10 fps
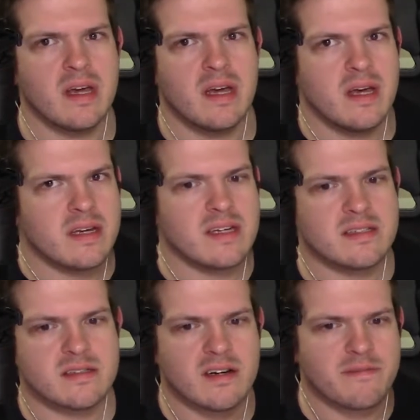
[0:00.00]

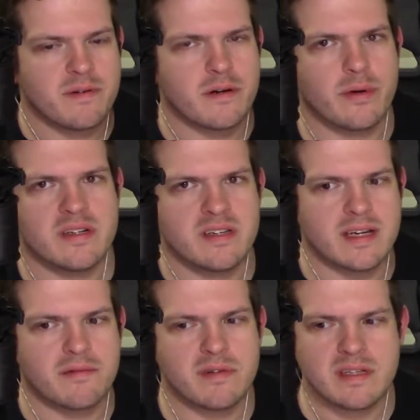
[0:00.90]
nice softball question. Like,
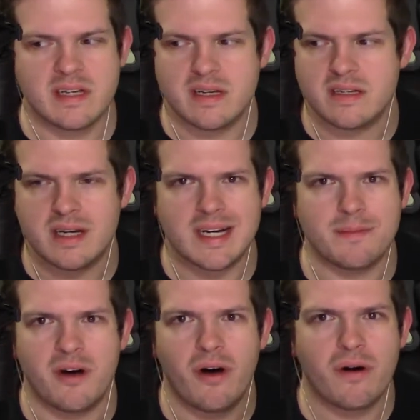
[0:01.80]
really,
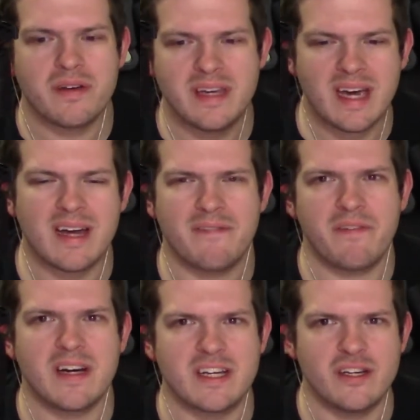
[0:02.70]
Tom, all you gotta
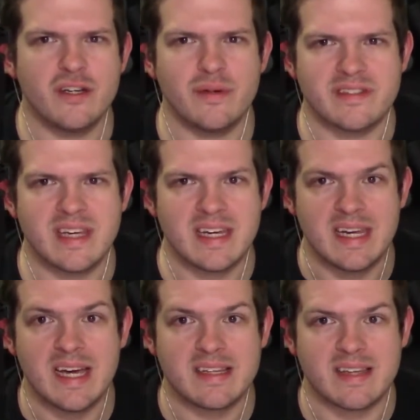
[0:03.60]
fucking do is say,
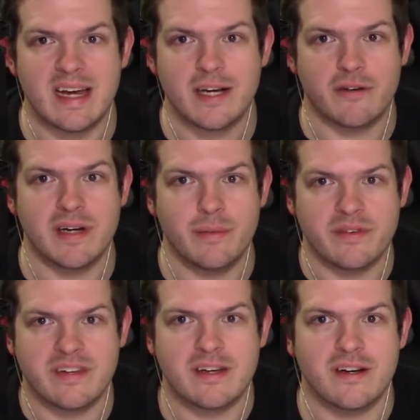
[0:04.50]
yes, I agree with
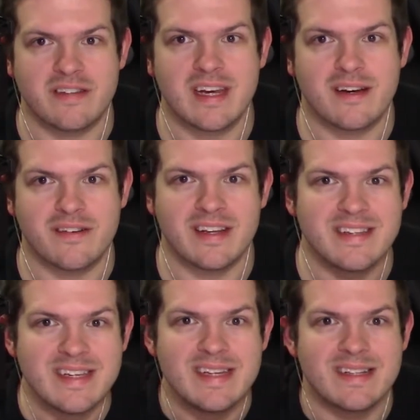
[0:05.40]
Senator Sanders. That's
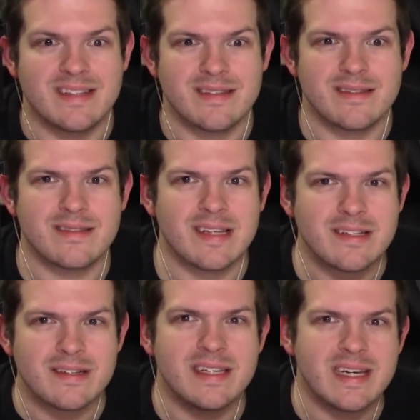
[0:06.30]
it. That's
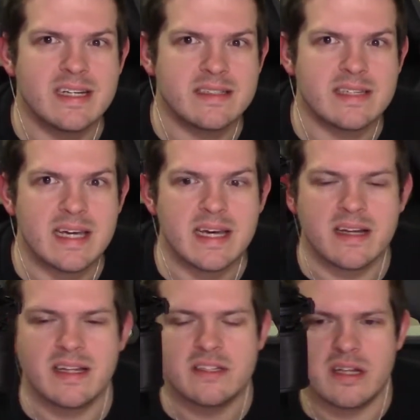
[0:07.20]
all you gotta say.
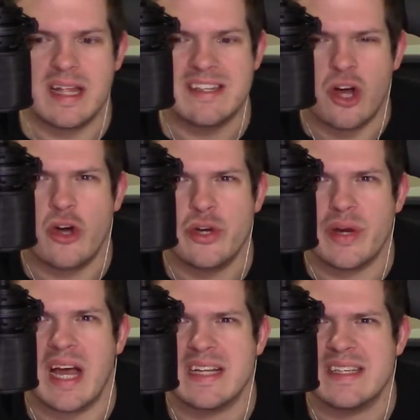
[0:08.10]
That's all you
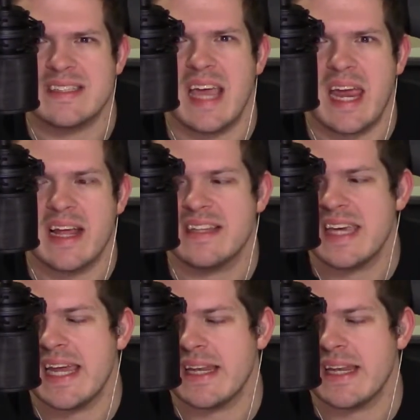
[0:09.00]
got to say. That's it.